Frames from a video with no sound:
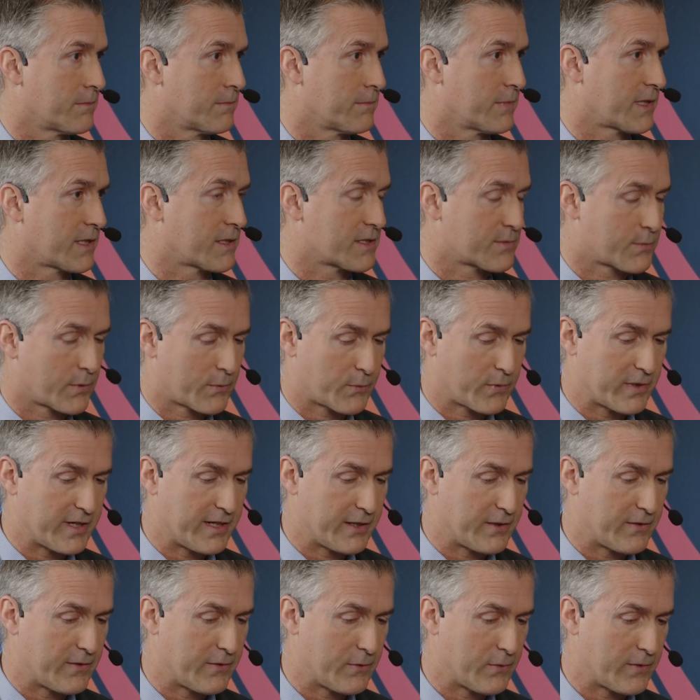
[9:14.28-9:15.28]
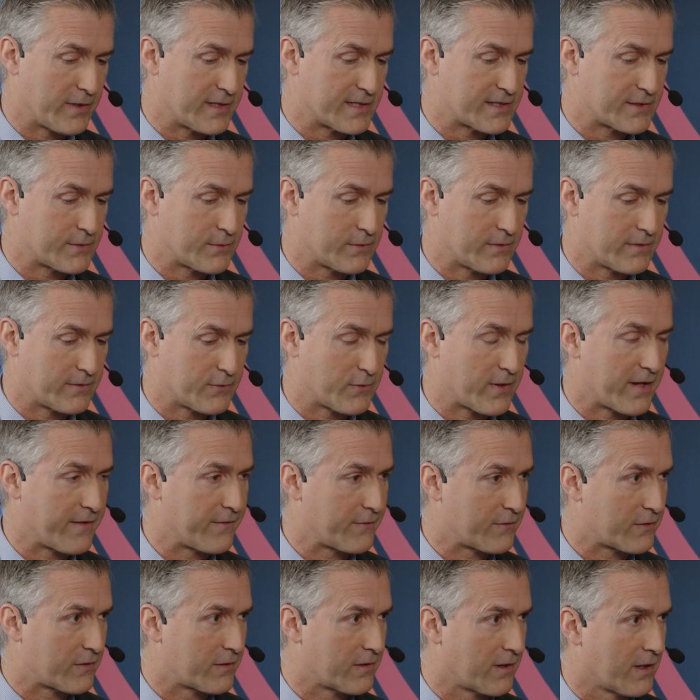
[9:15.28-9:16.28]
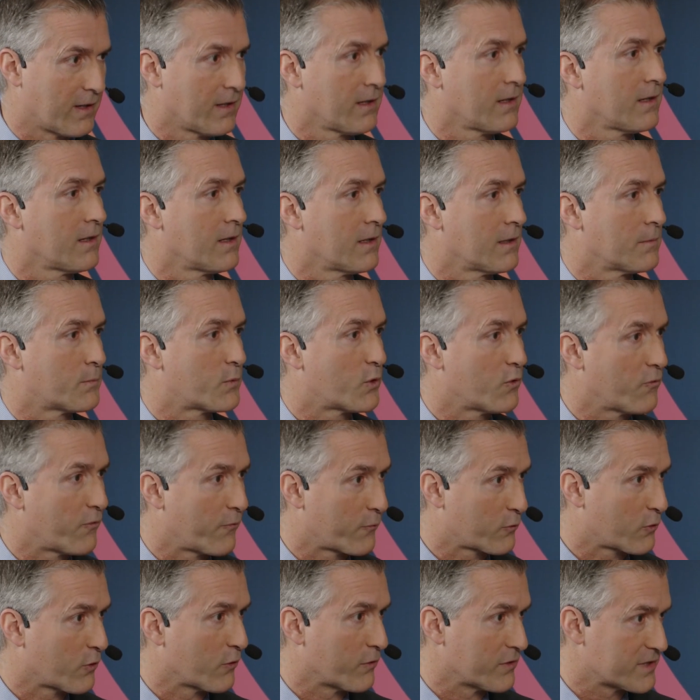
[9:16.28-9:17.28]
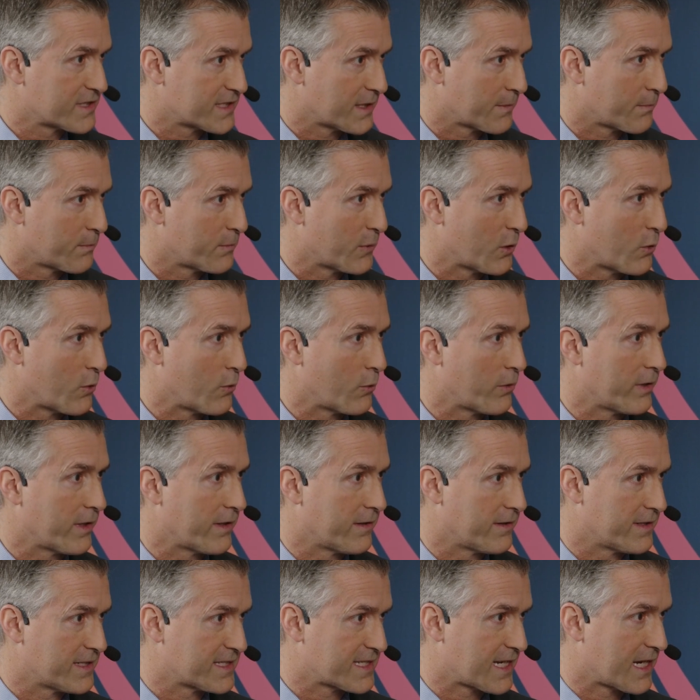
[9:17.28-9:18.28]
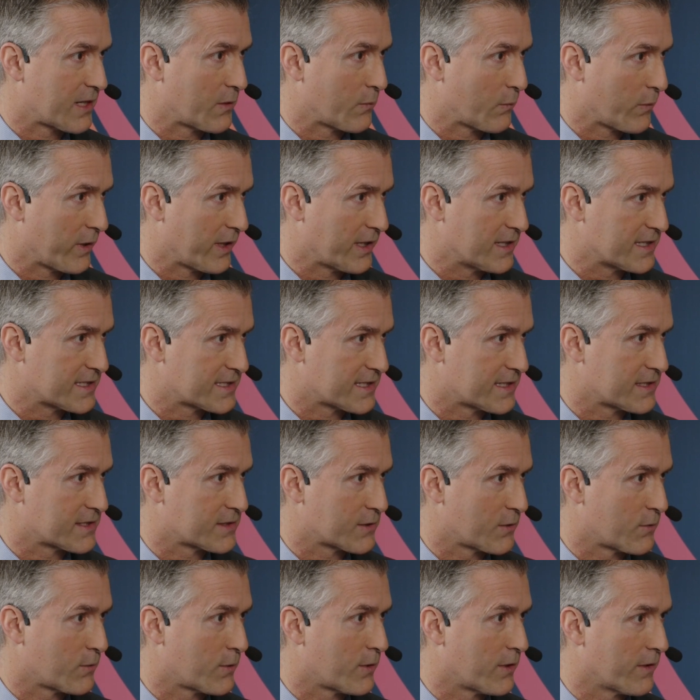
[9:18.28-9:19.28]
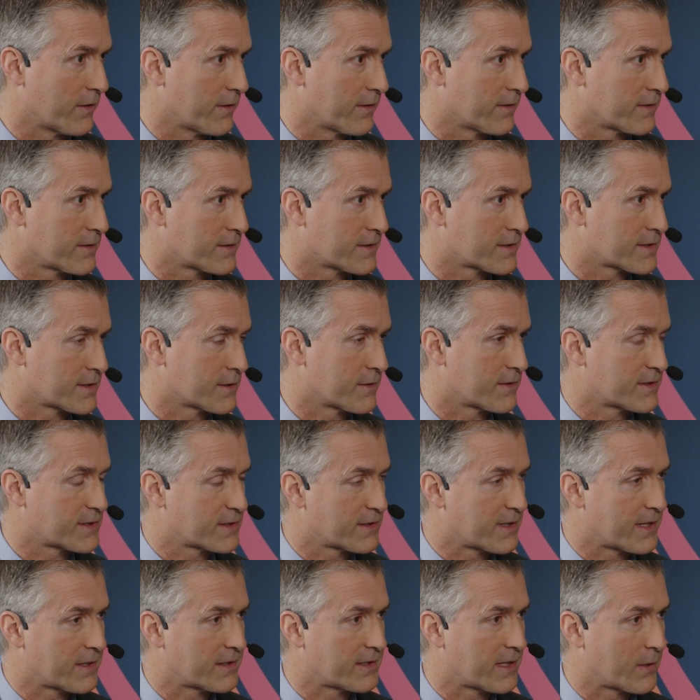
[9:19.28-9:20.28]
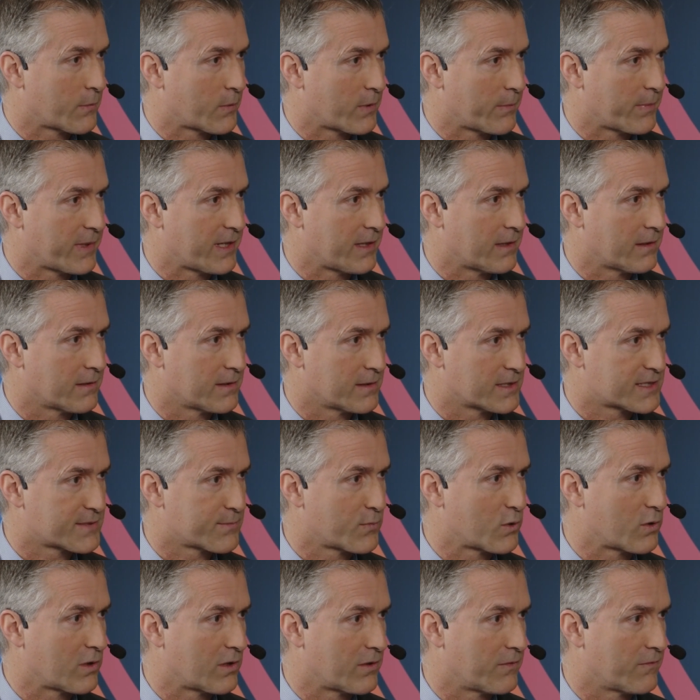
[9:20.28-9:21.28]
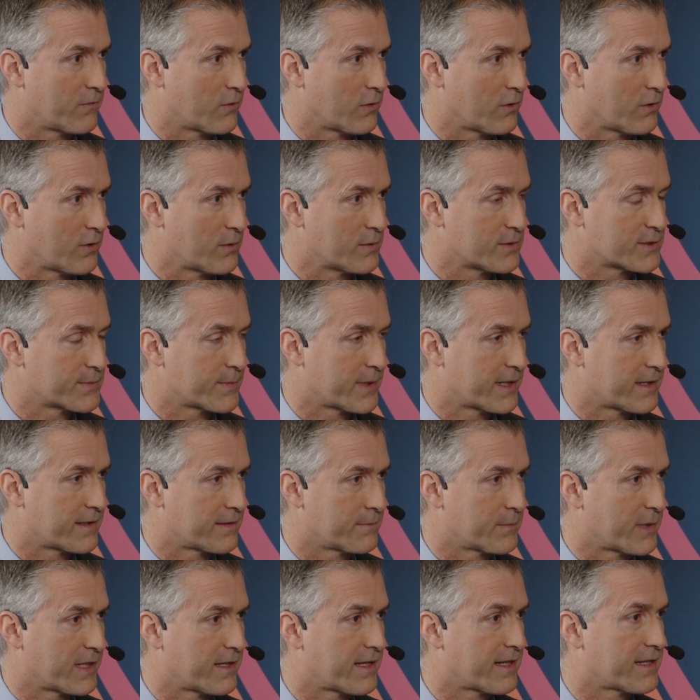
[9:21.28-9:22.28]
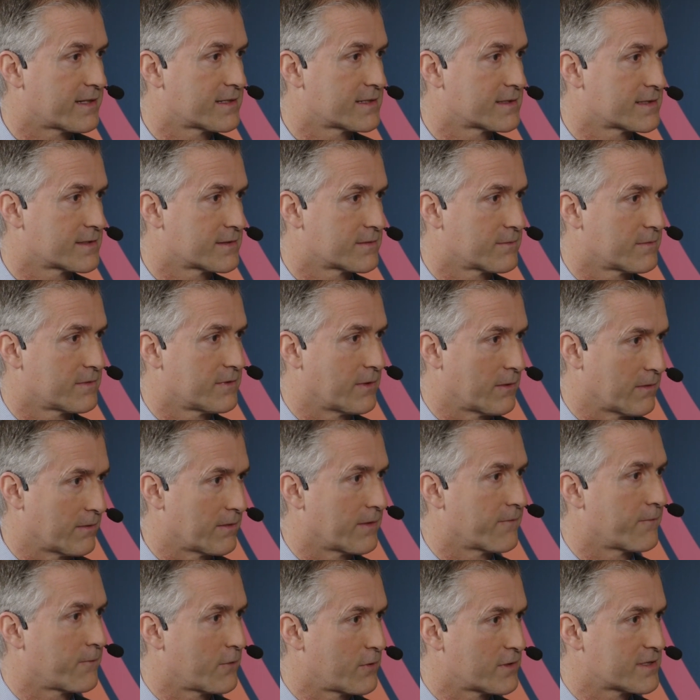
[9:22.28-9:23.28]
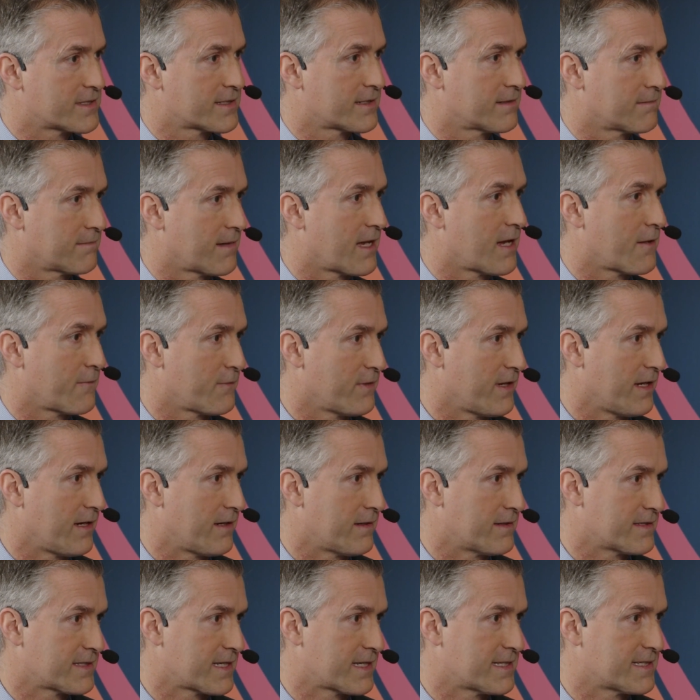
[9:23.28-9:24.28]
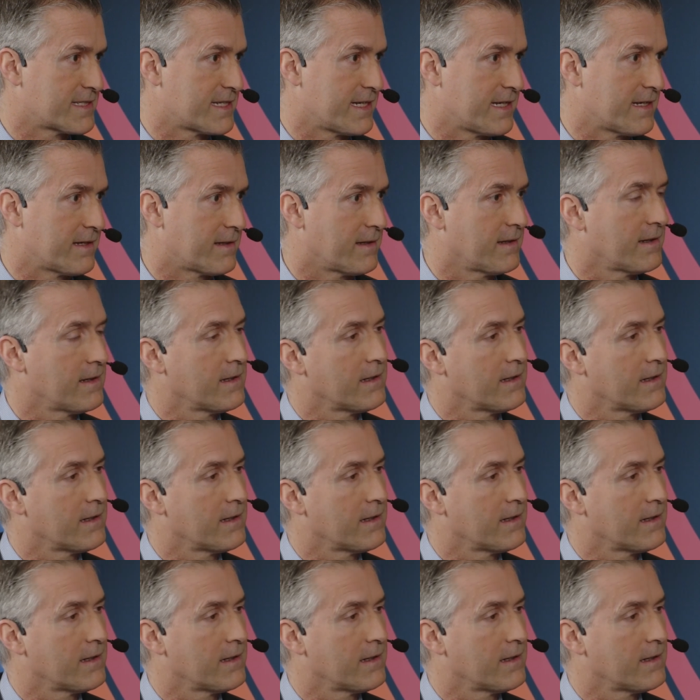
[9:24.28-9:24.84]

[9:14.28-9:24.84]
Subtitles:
because what we need to do is to enter proof of concept mode and design wins and so on. So that would be smaller volumes, but that's the first half year as I see it.